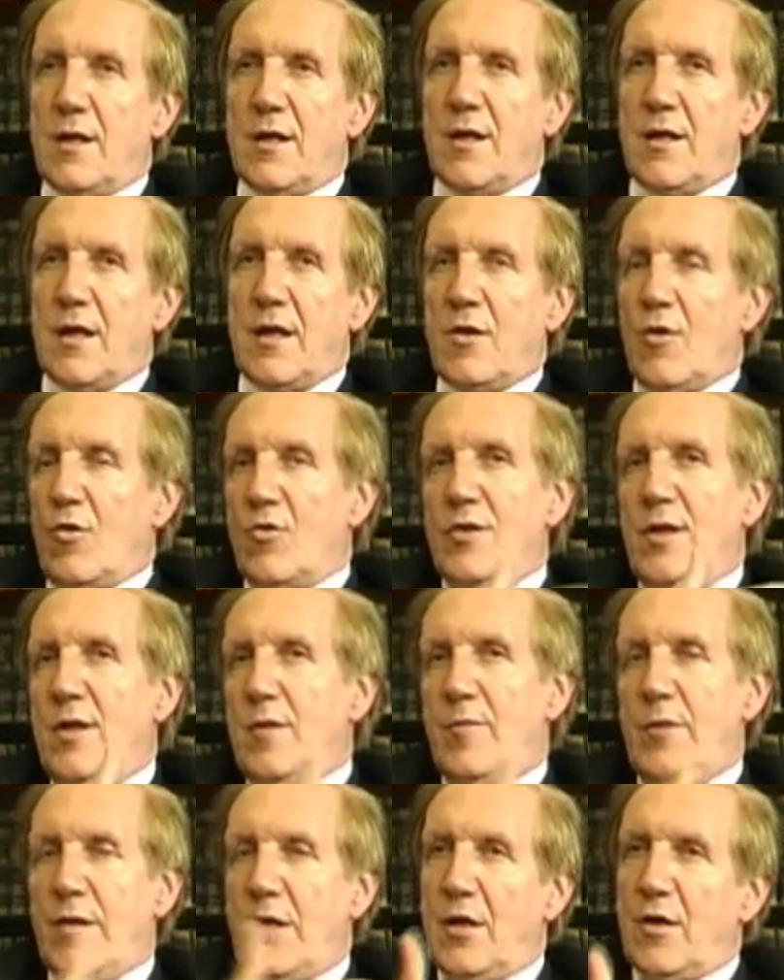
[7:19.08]
can
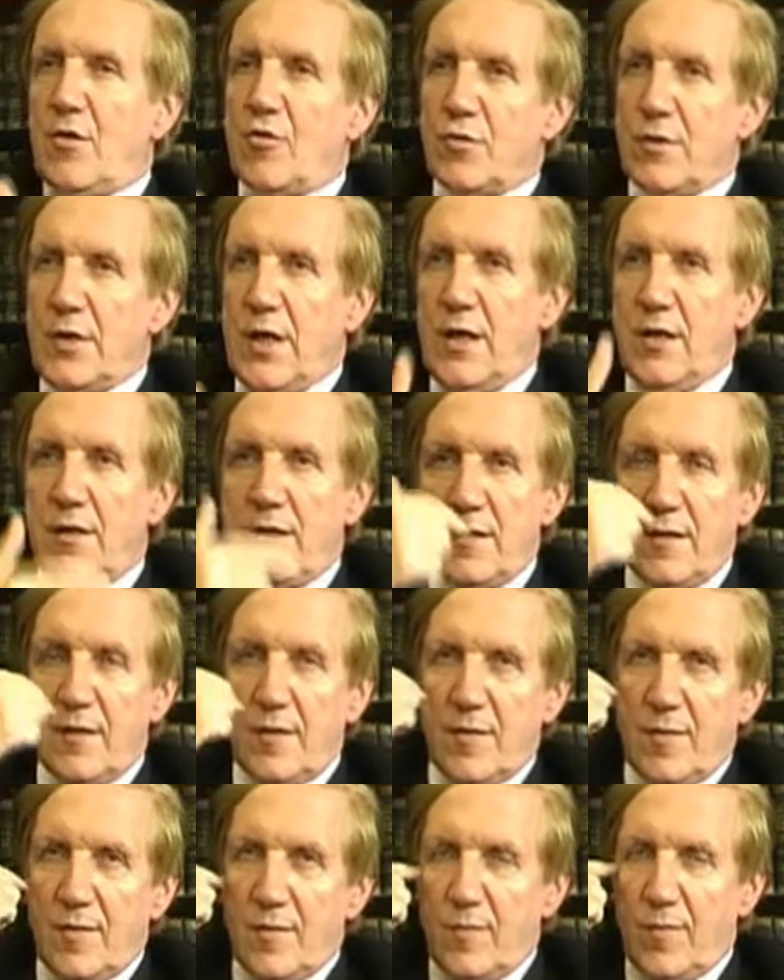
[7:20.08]
only be created
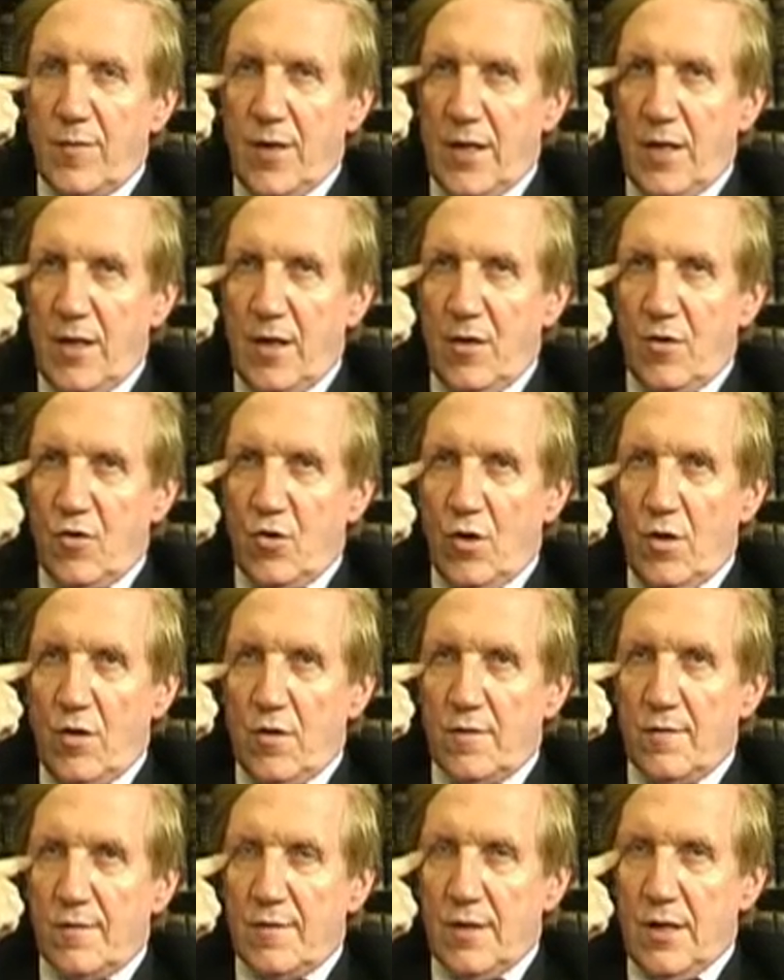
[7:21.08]
by a
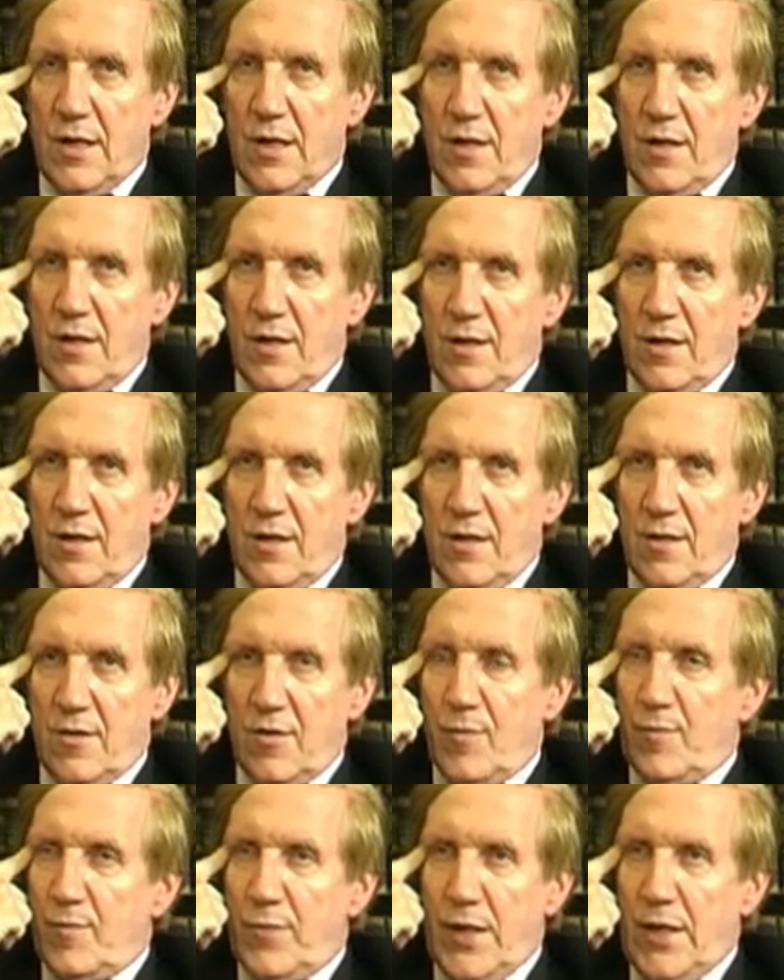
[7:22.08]
cause
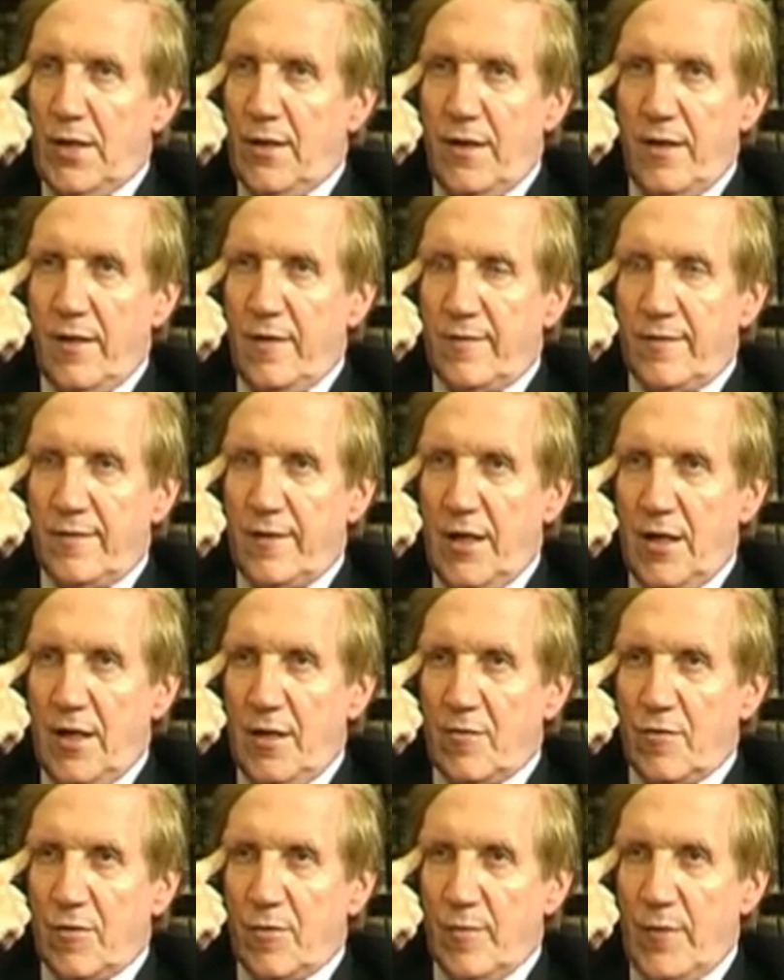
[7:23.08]
completely
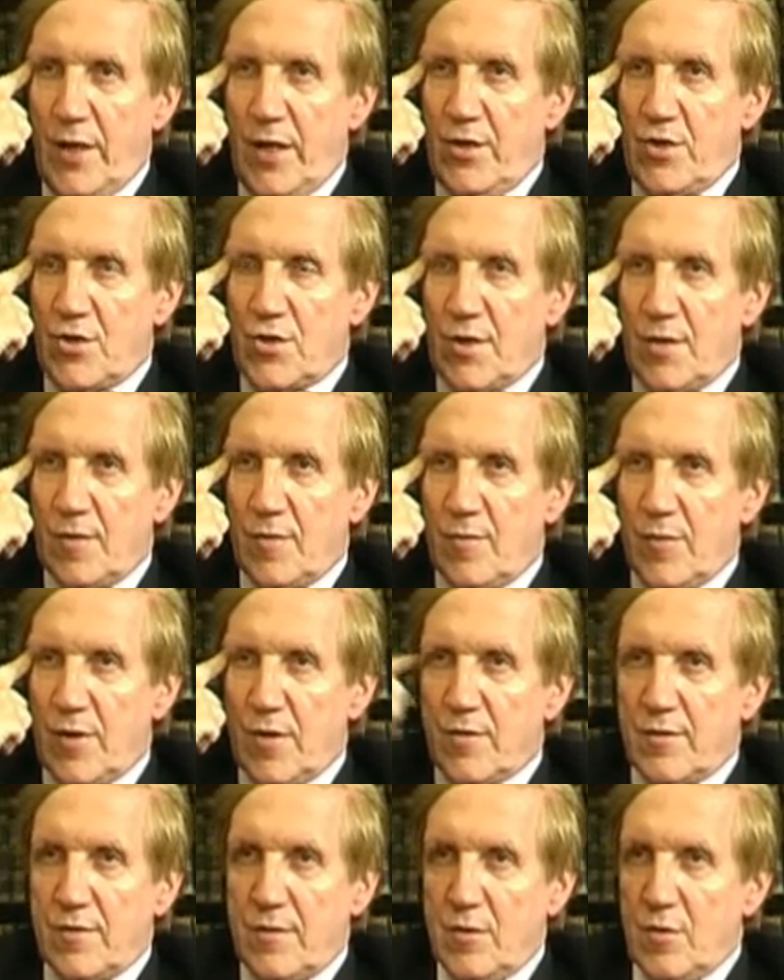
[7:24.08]
distinct from nature,
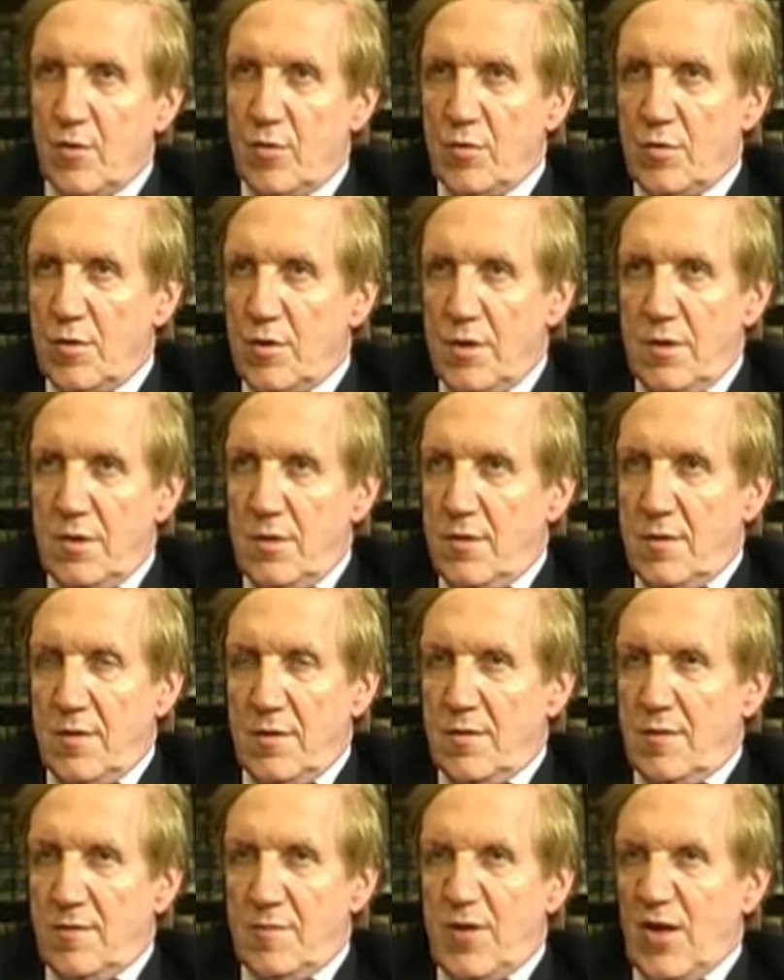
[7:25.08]
because no
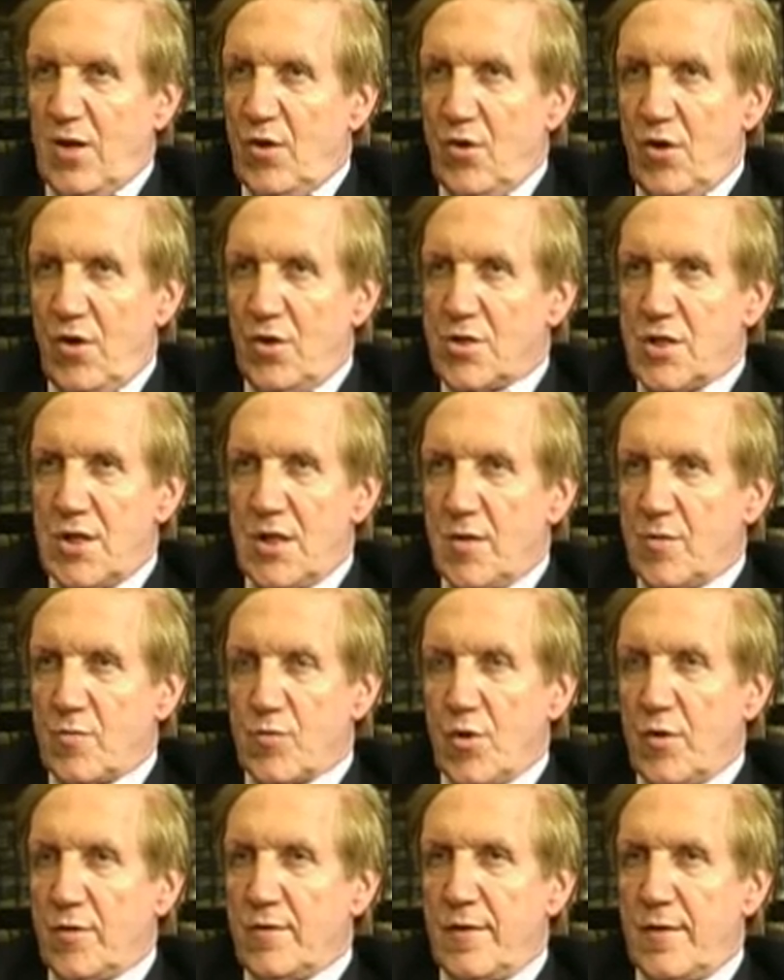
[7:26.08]
biological
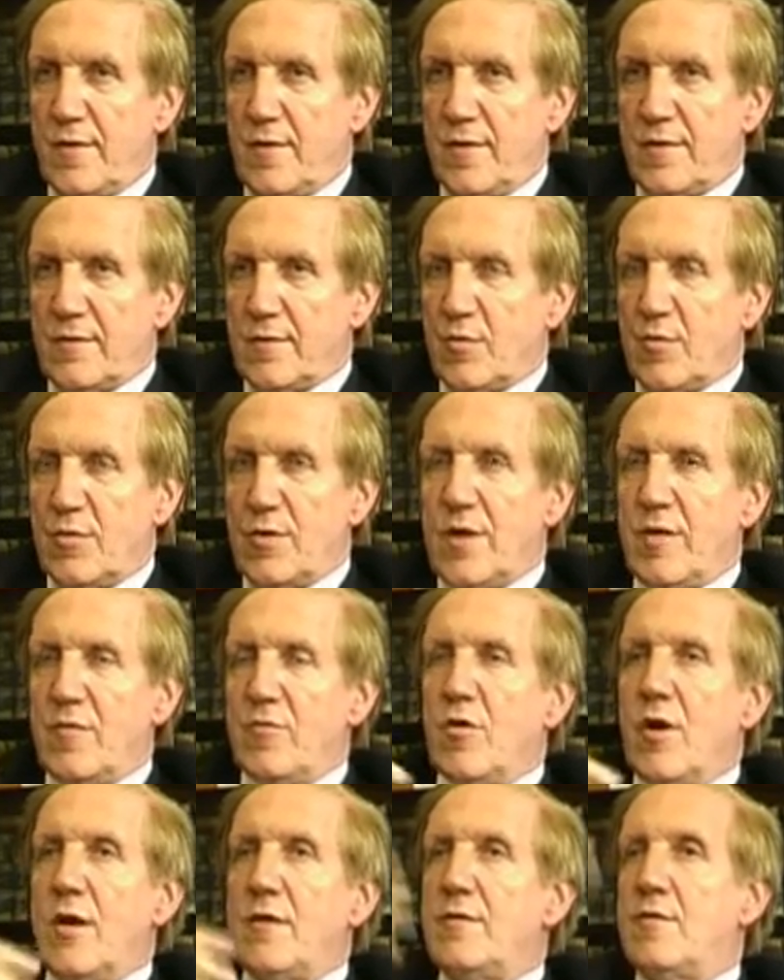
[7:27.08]
processes could
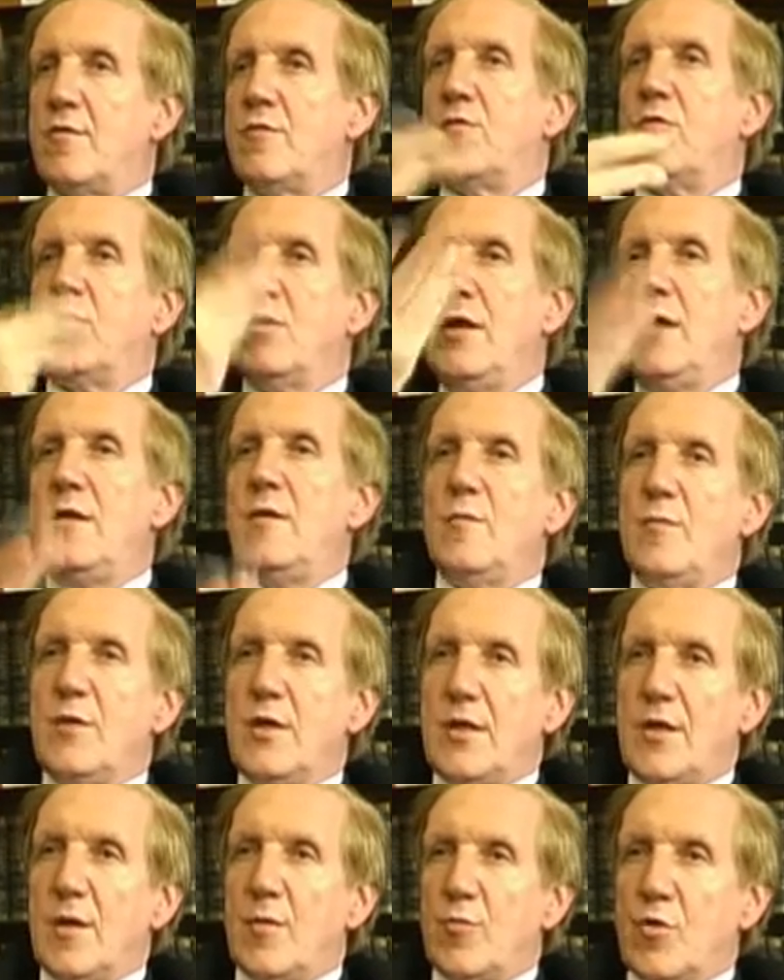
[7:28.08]
give rise to freedom
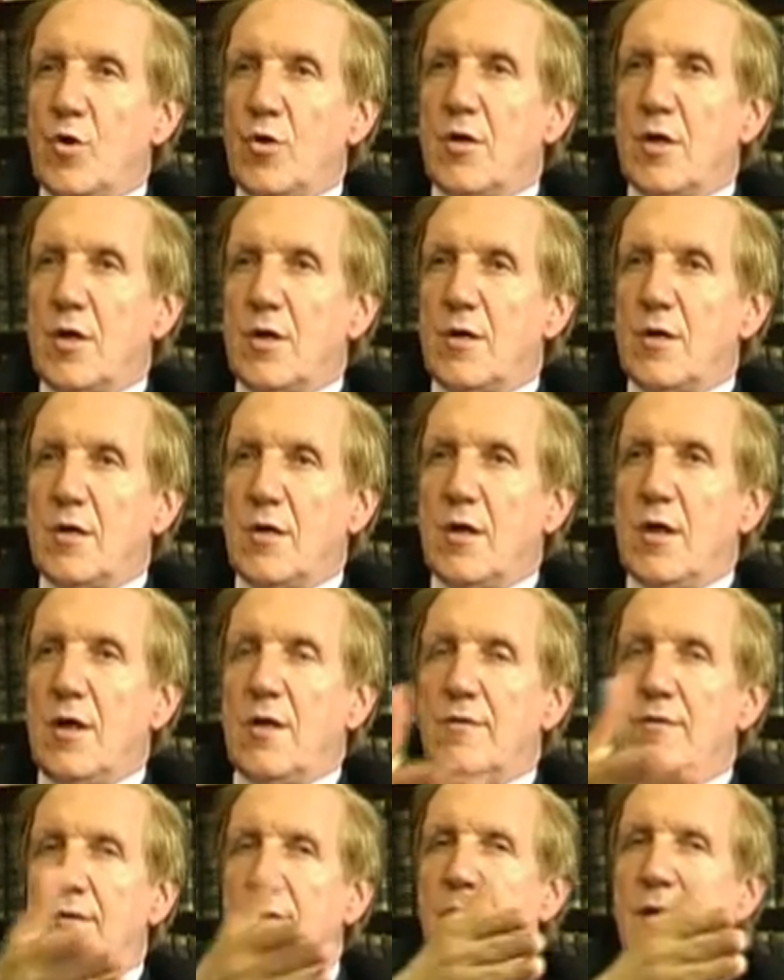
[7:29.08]
in their product.
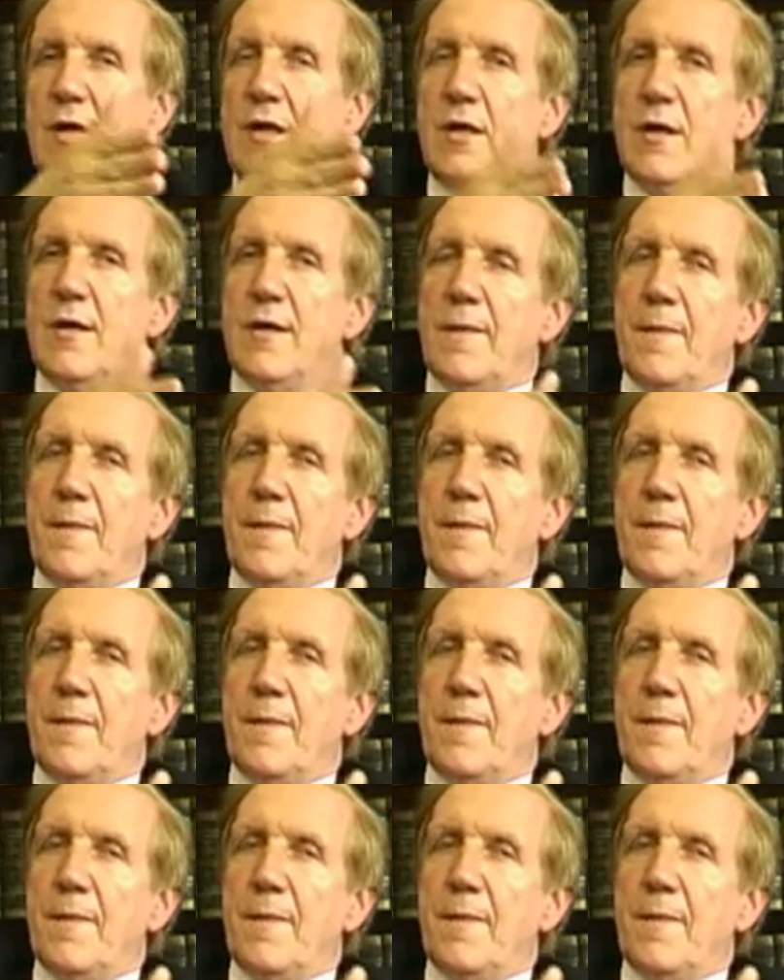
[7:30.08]
So I think